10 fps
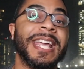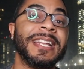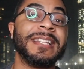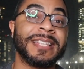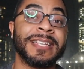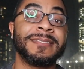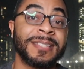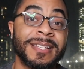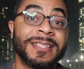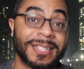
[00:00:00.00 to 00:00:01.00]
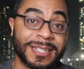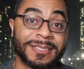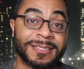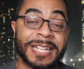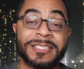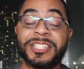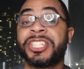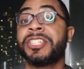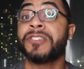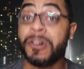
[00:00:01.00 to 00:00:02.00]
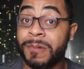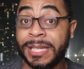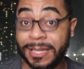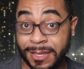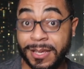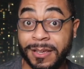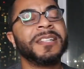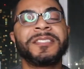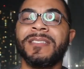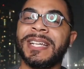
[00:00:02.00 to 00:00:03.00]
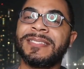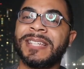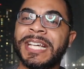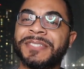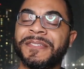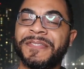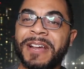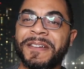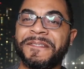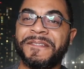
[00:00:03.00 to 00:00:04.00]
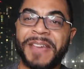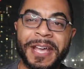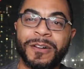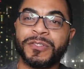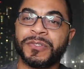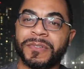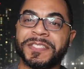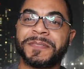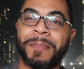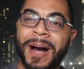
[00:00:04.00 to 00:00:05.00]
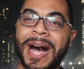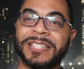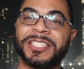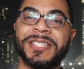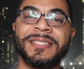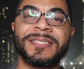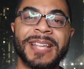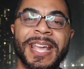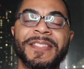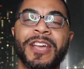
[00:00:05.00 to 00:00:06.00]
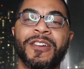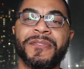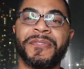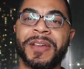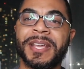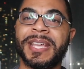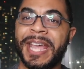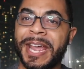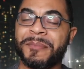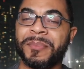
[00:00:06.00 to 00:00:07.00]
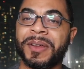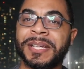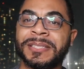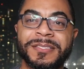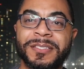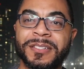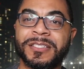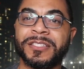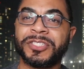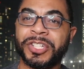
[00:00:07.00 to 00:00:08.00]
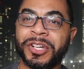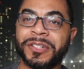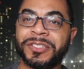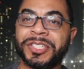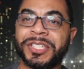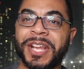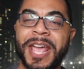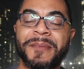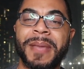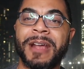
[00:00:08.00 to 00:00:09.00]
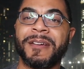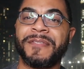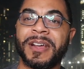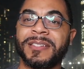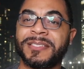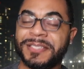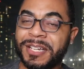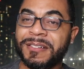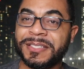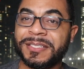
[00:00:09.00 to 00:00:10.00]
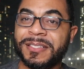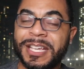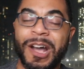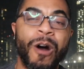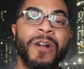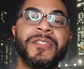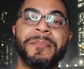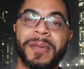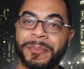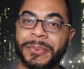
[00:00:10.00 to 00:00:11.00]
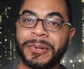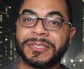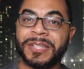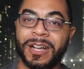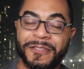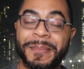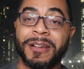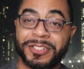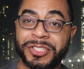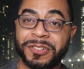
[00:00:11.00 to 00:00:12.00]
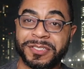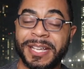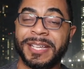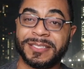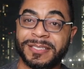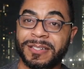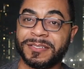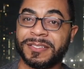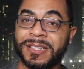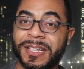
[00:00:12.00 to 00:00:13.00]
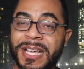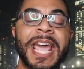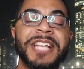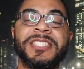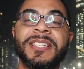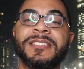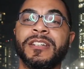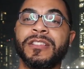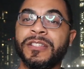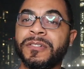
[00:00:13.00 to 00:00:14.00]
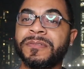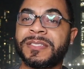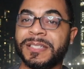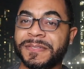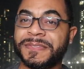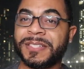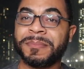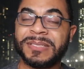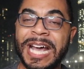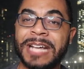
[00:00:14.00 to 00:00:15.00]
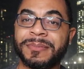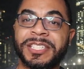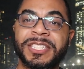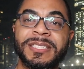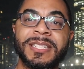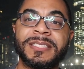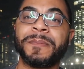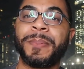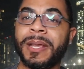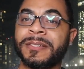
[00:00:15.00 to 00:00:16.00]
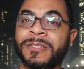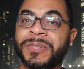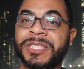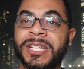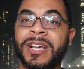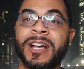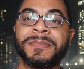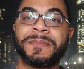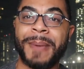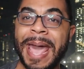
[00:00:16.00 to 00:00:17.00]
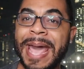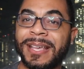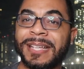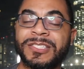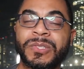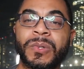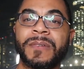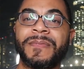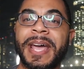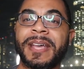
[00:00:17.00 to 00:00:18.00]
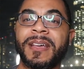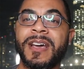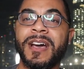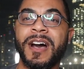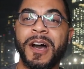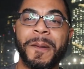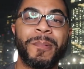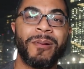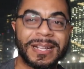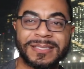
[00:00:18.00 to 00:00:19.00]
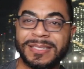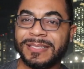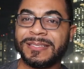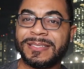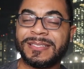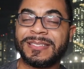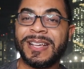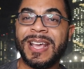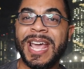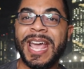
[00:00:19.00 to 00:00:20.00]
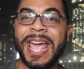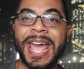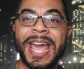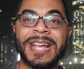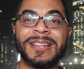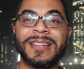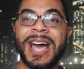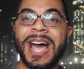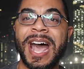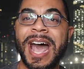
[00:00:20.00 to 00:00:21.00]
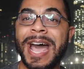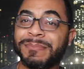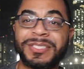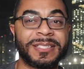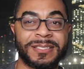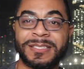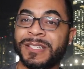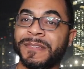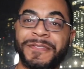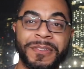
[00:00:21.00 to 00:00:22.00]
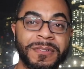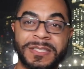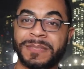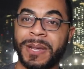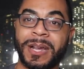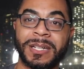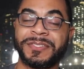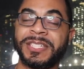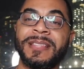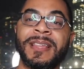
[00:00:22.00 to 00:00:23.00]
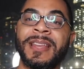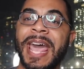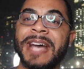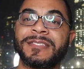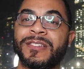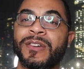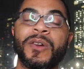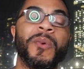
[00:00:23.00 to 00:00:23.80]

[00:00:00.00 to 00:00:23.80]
anything to this? Like, does she know anything? So Lisa gives a very veiled response. She's saying that her friend Cameron took the church and Mary very seriously. All the members of Mary's church take it seriously. And she's elusive sometimes. Like, she disappears, and when she comes back, it's sort of like a presence. And I'm just as confused as Meredith. She then asks her,